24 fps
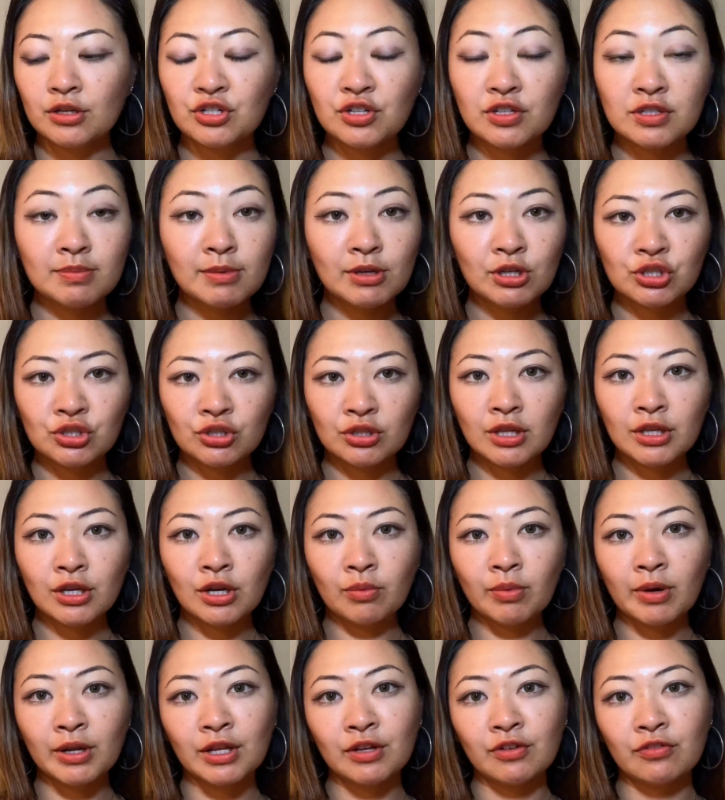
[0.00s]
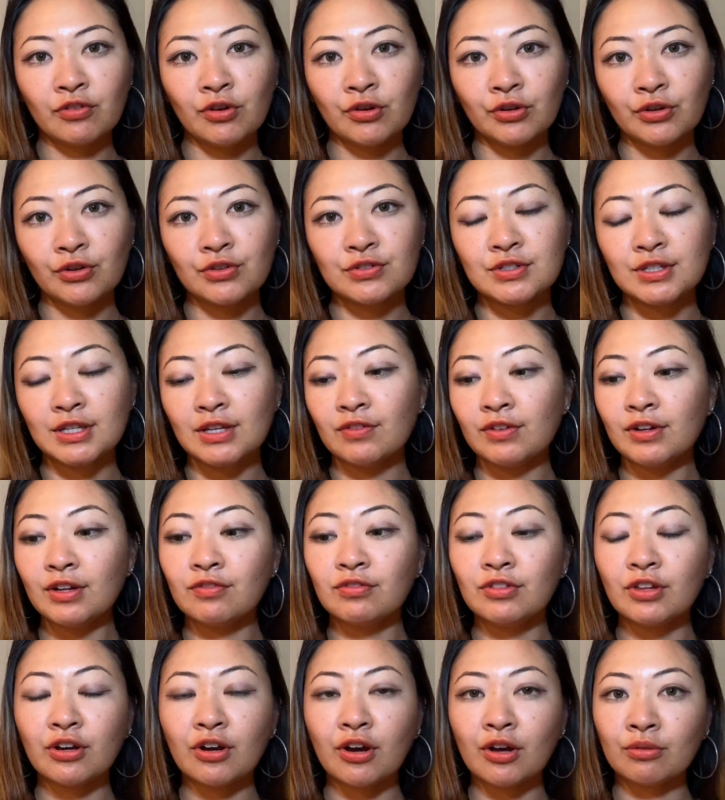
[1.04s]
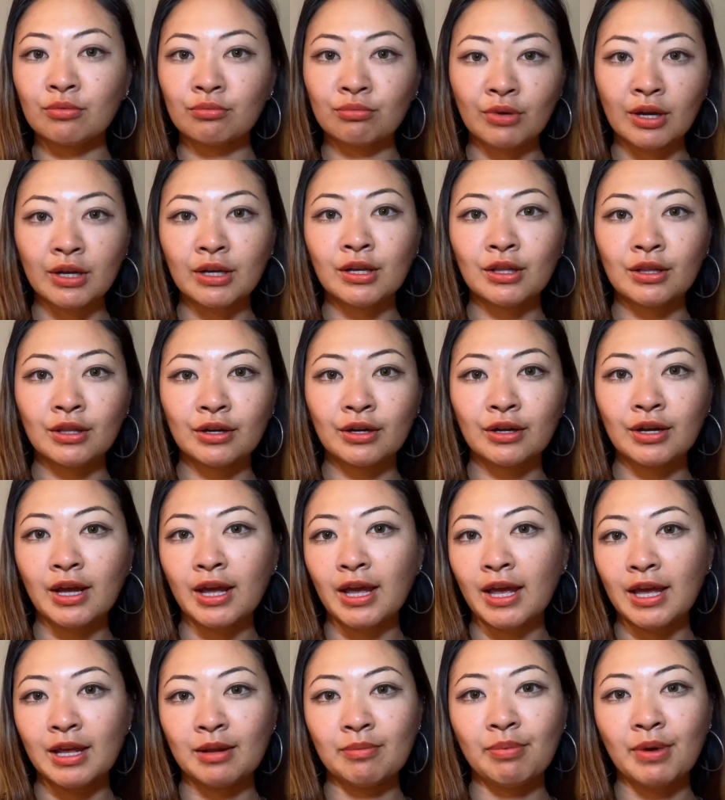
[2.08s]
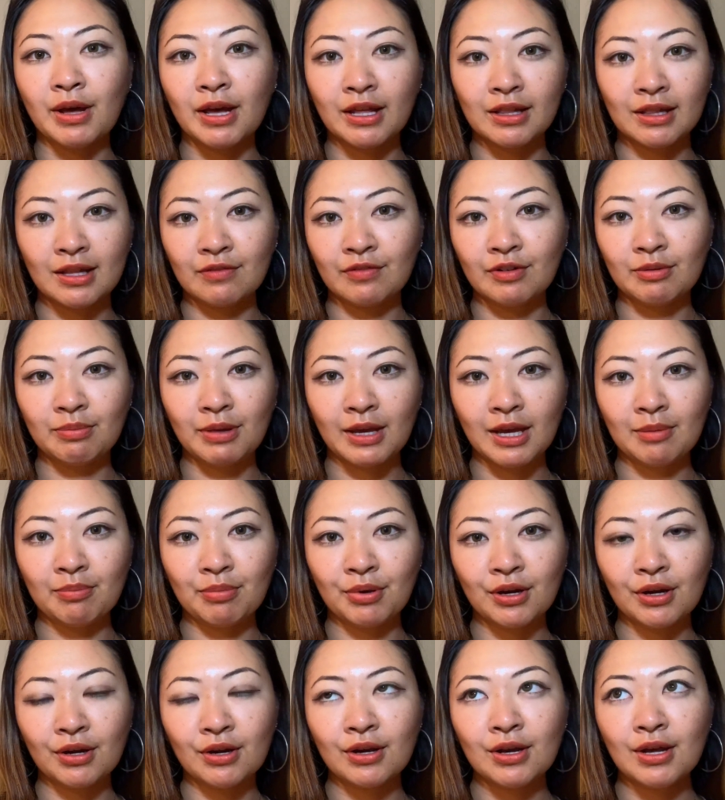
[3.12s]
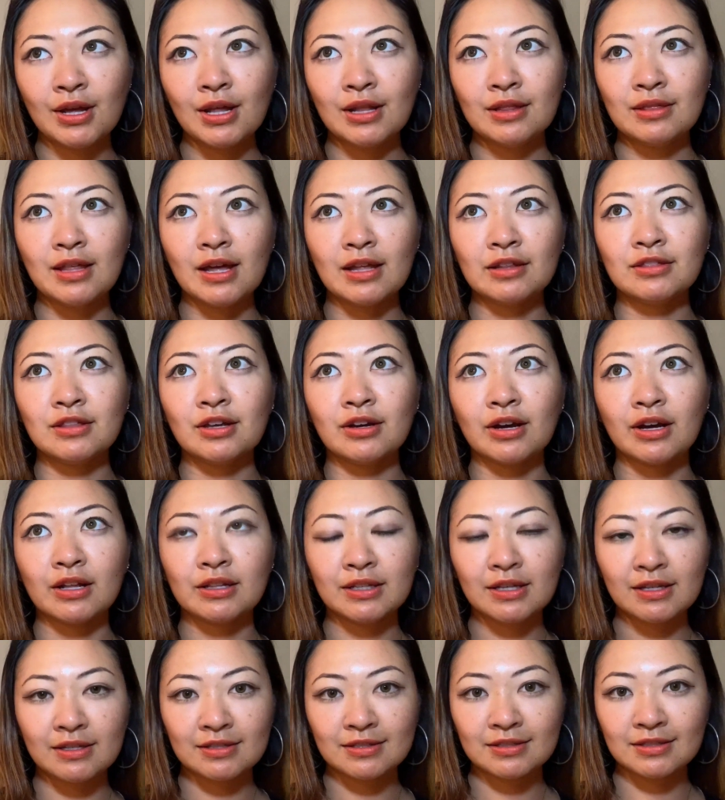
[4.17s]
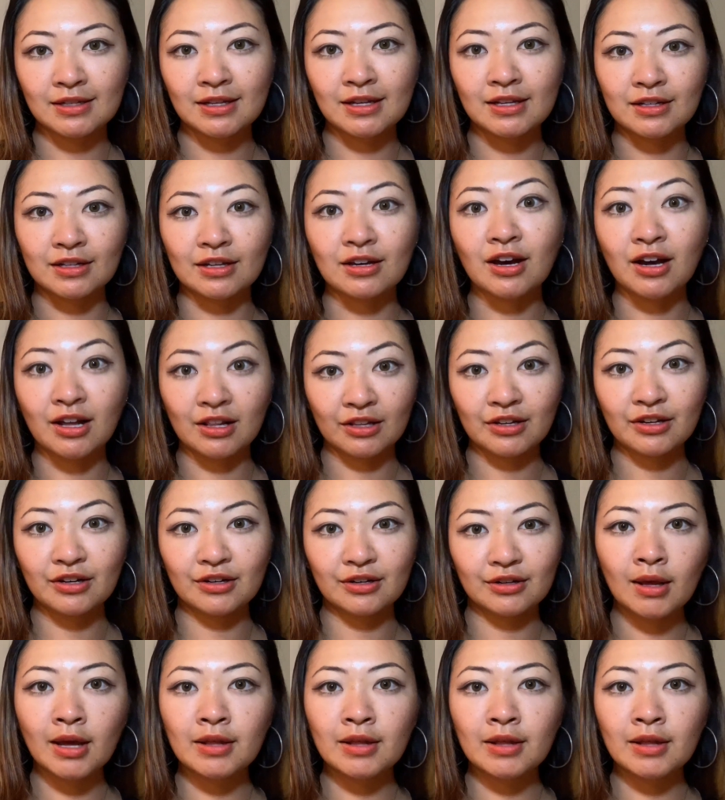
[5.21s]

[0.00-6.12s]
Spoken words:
Just make sure that your wedding photos, even if they're on regular 8x11 paper, that they're at least in color.